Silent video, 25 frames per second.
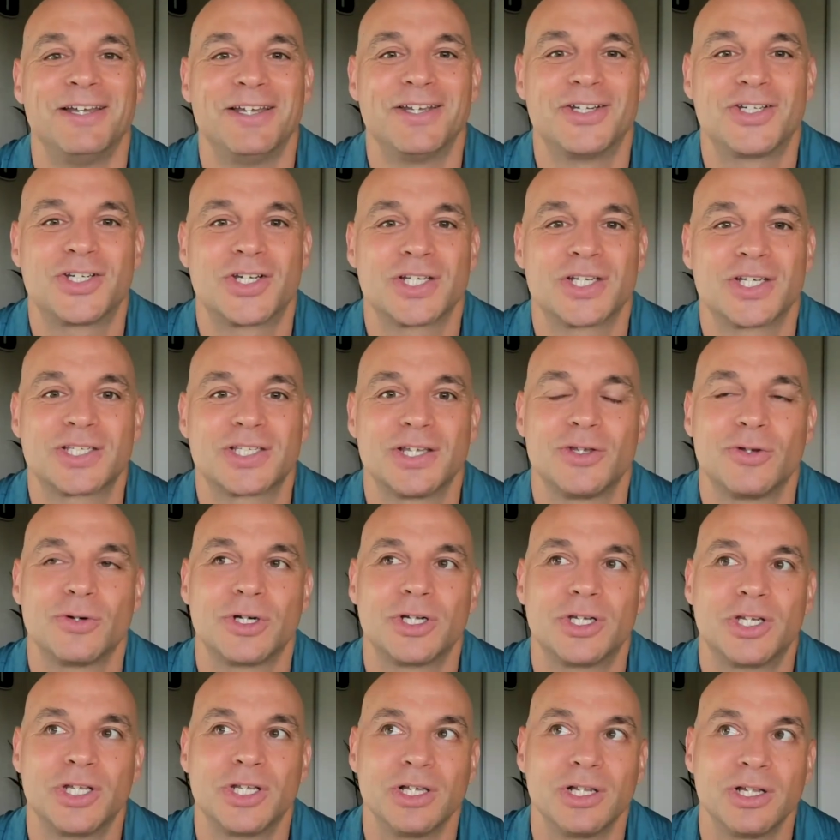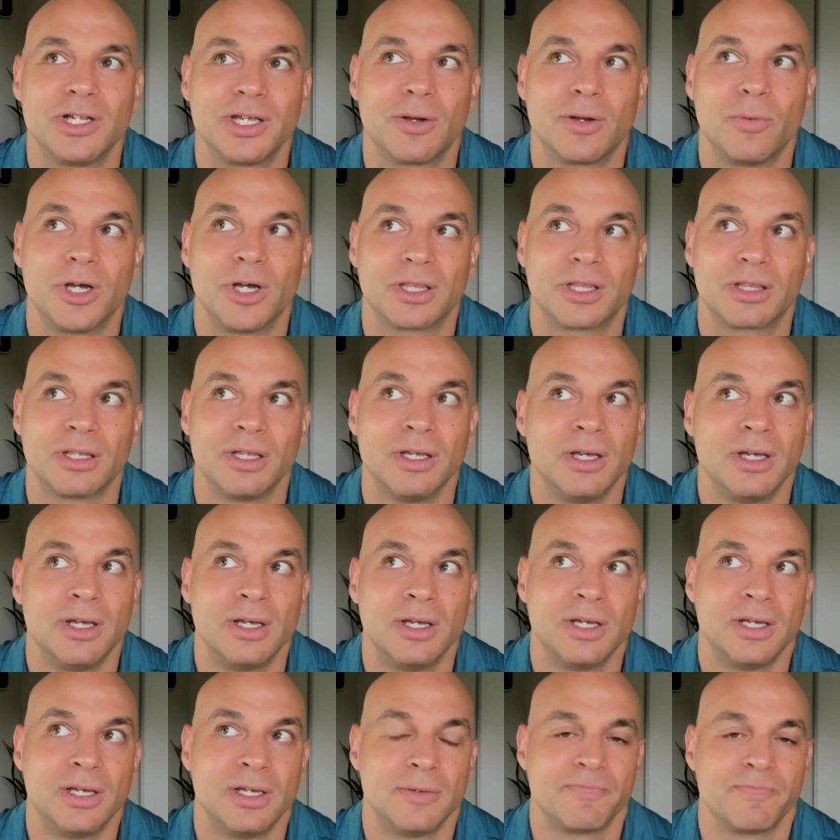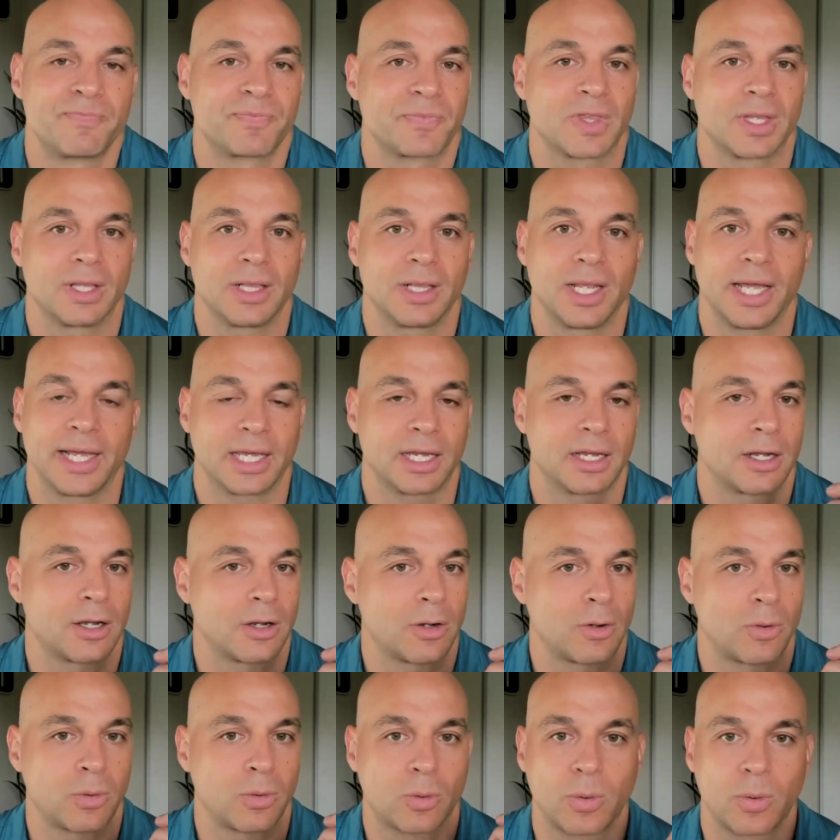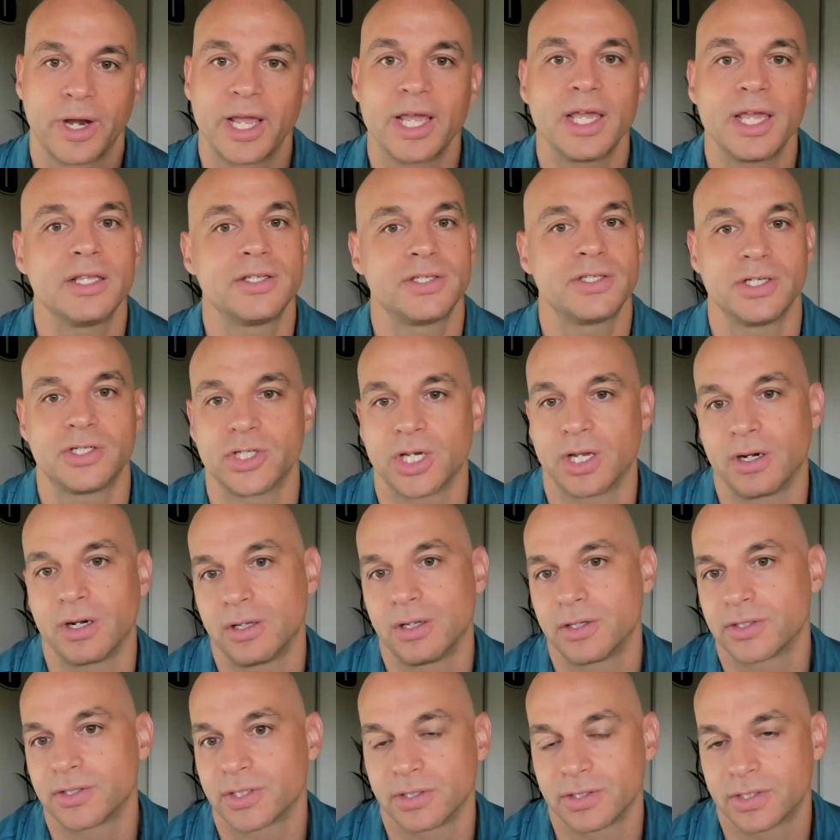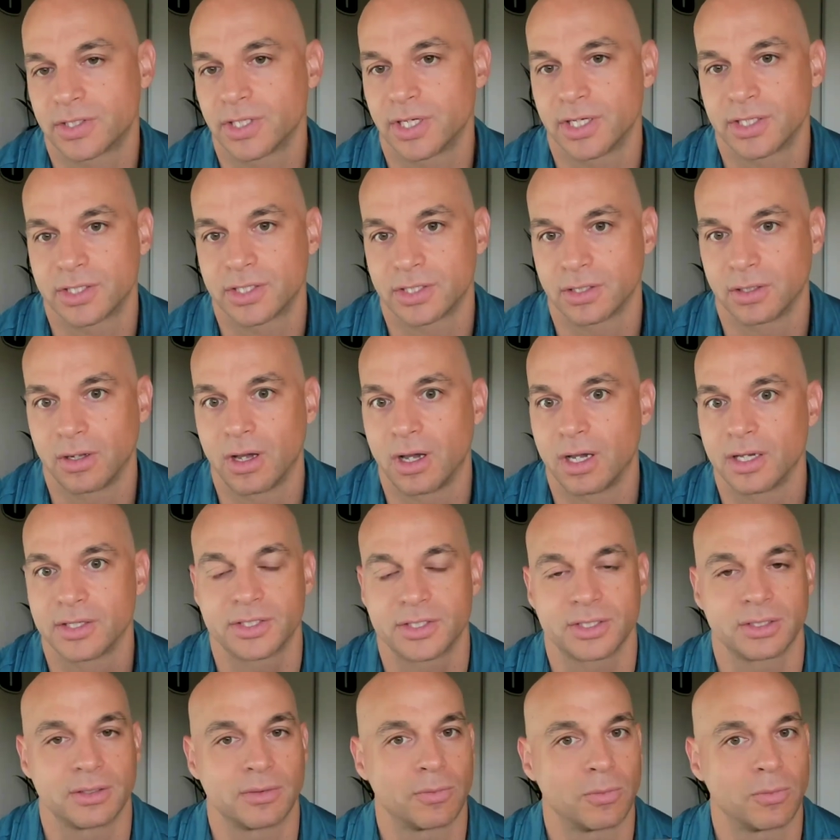It's just that you're dealing with like crazy general association laws.